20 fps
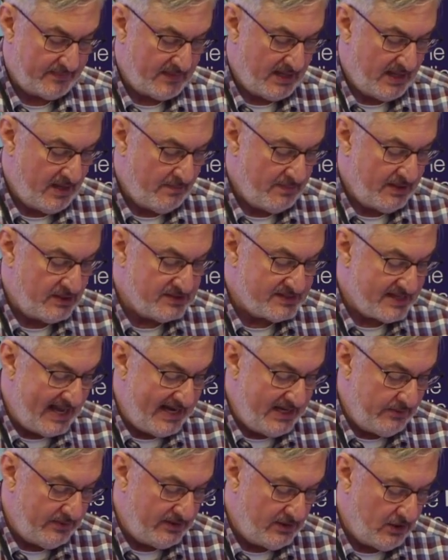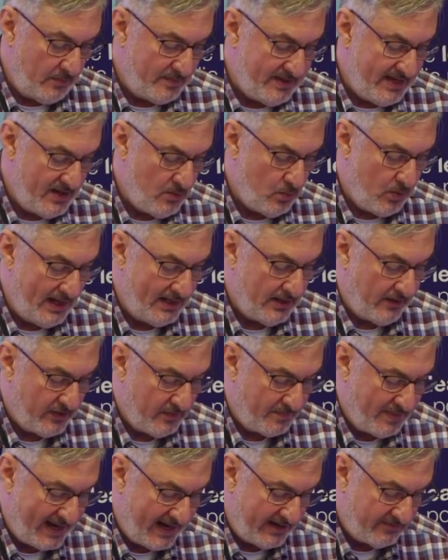because anyone lobbying while on the
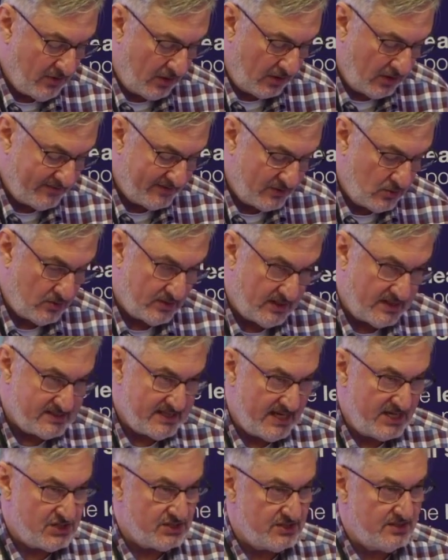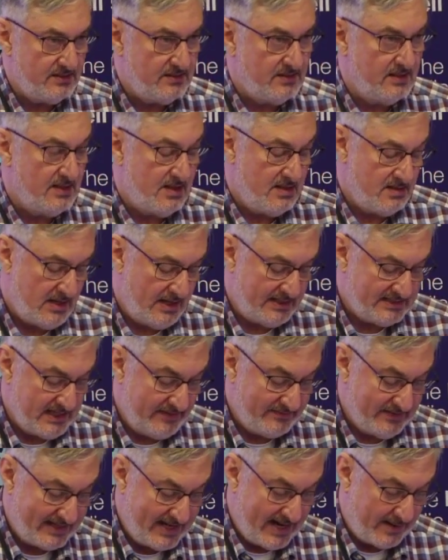payroll of an organisation, like
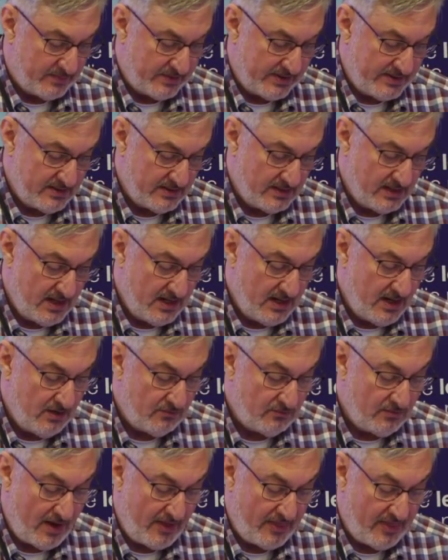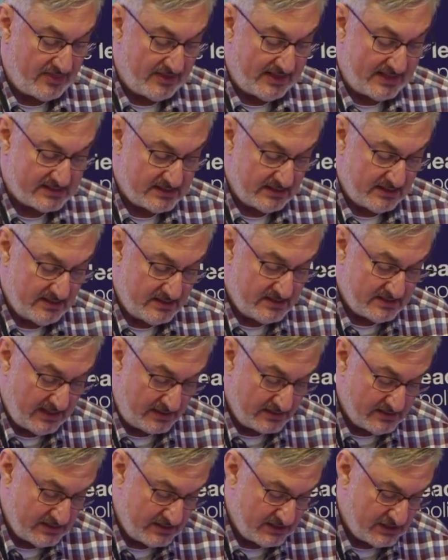David Cameron, rather than as a
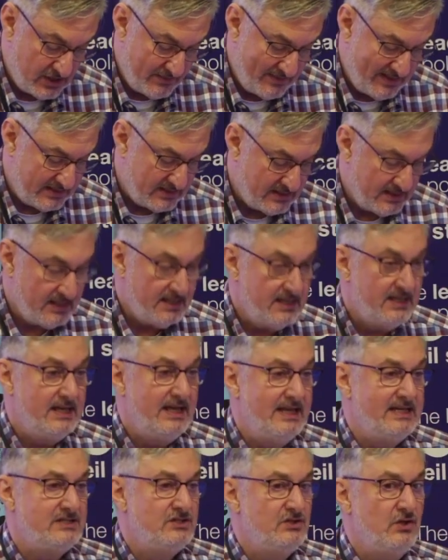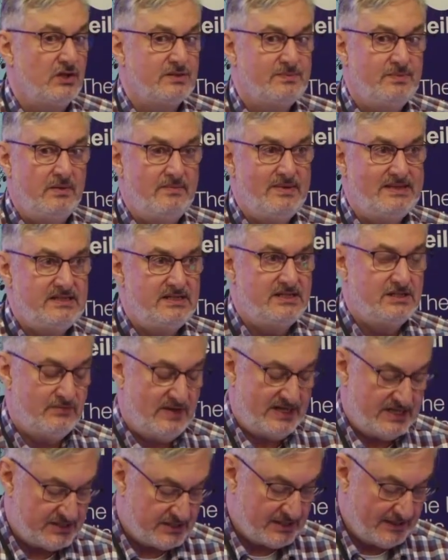consultant to it, is not permitted to
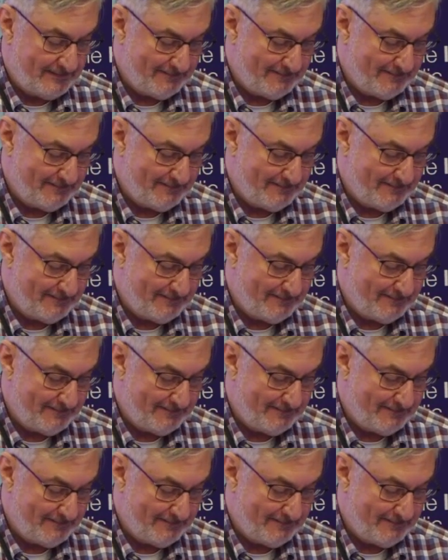register.